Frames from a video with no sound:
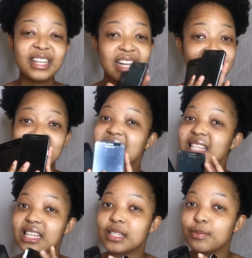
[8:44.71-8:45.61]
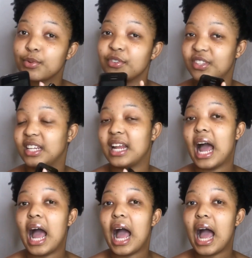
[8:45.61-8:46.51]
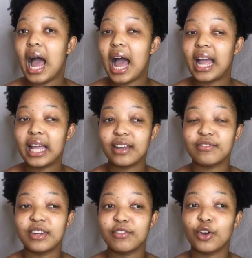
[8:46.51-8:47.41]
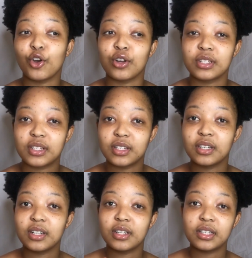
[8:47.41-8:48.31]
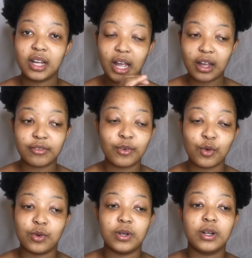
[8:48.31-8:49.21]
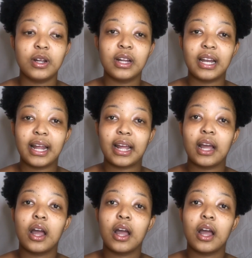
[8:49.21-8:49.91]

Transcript: This is proof that I have never lost a phone. Like,